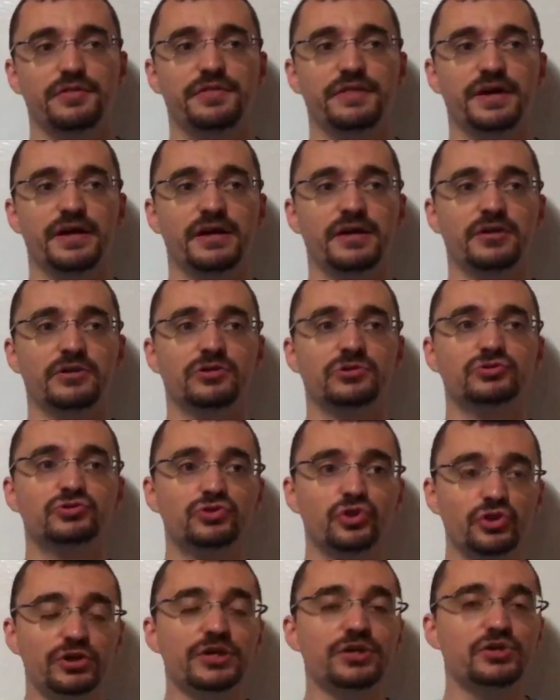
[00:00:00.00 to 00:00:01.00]
then
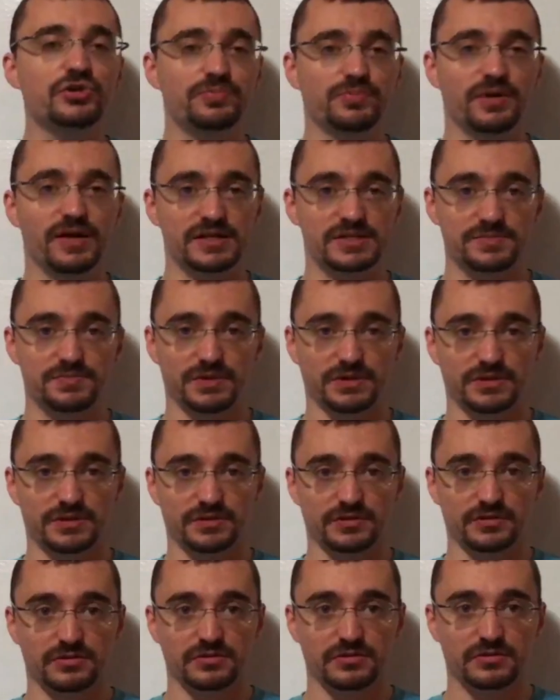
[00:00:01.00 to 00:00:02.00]
look at your
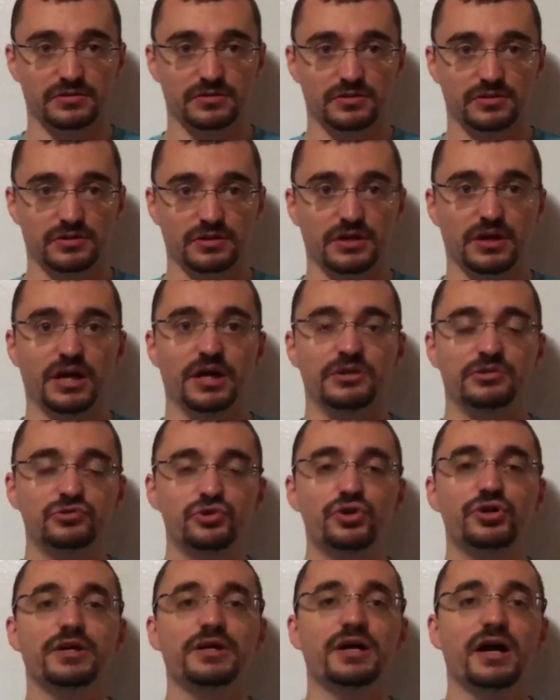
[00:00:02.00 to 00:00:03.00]
prospecting and
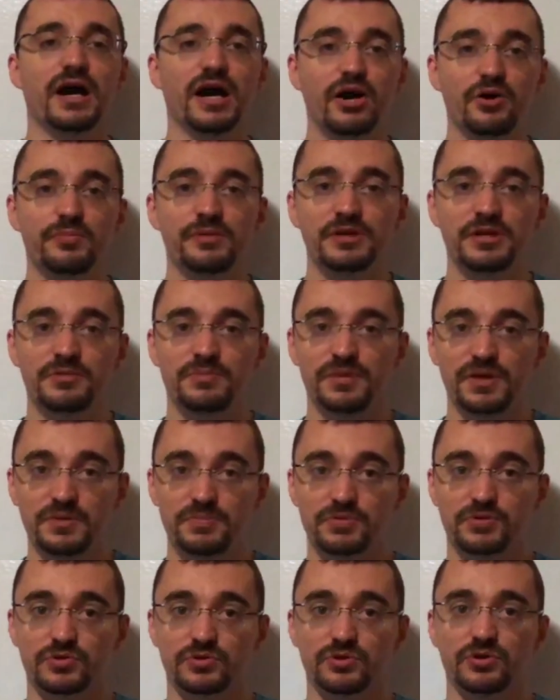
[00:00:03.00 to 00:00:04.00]
look at how many
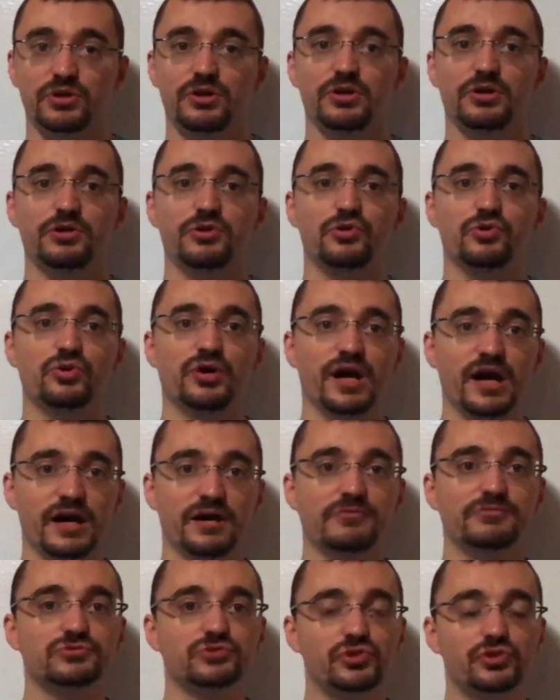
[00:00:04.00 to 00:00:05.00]
people you
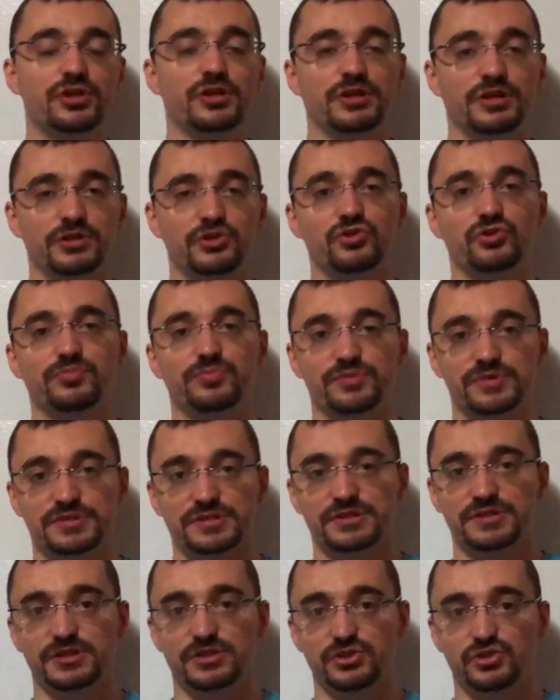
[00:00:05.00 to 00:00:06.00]
have looking at your
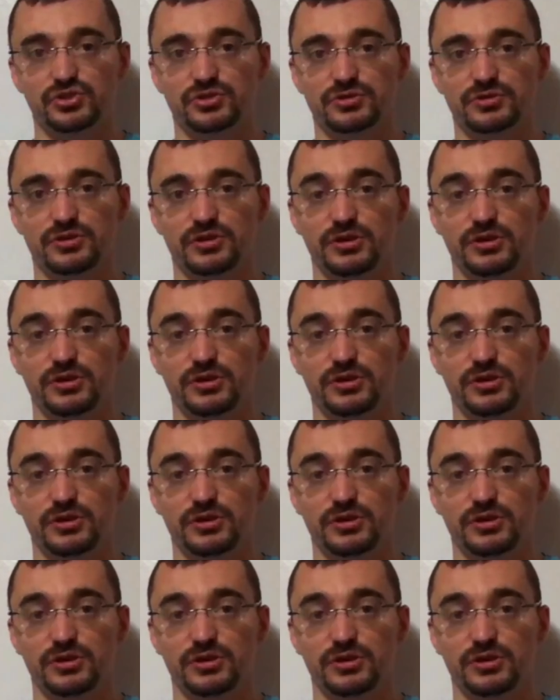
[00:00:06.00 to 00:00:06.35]
presentation.